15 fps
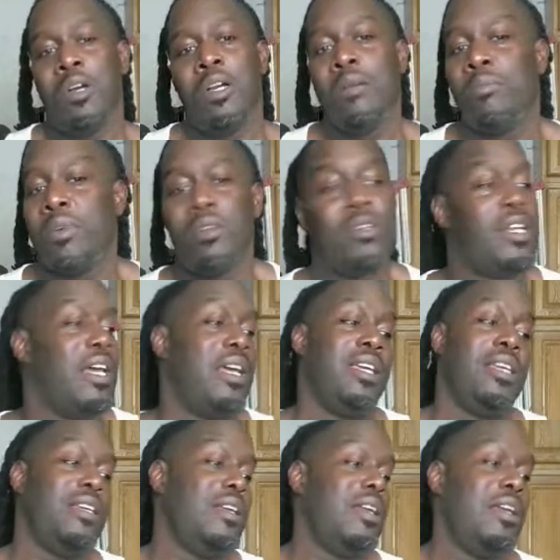Come on,
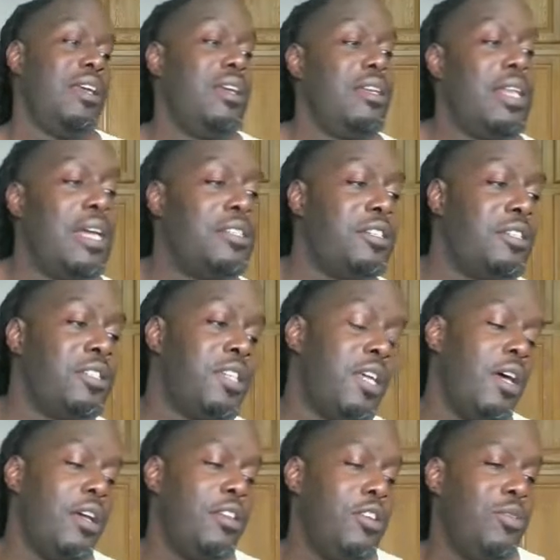bro. Like, that
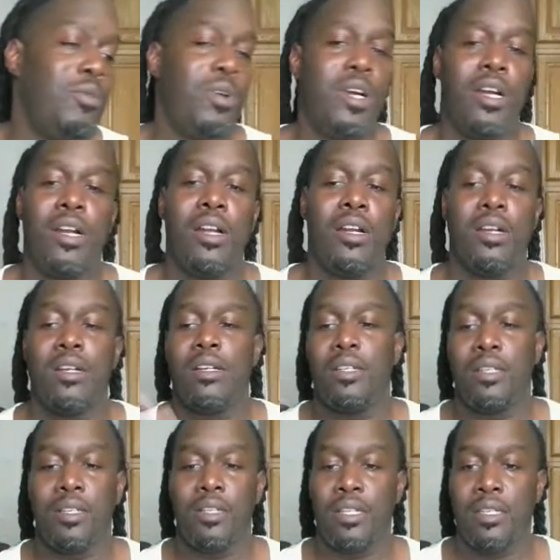should tell you
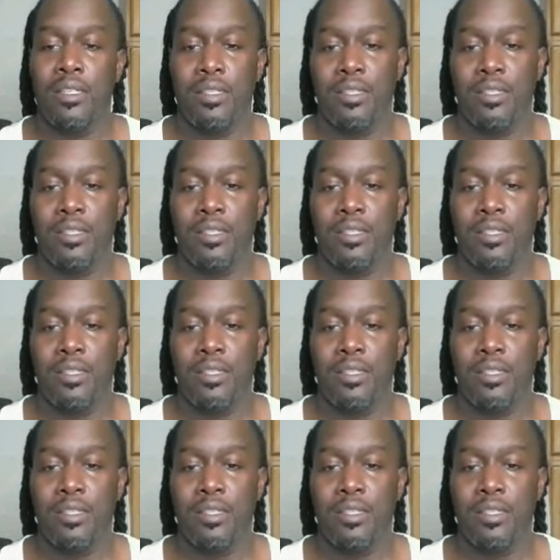where